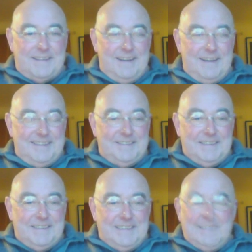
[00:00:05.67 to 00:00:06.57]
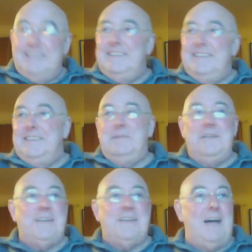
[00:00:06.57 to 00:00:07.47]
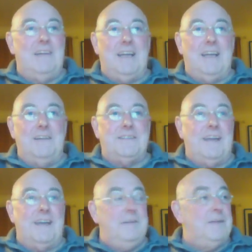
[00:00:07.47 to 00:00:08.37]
The wind's howling outside,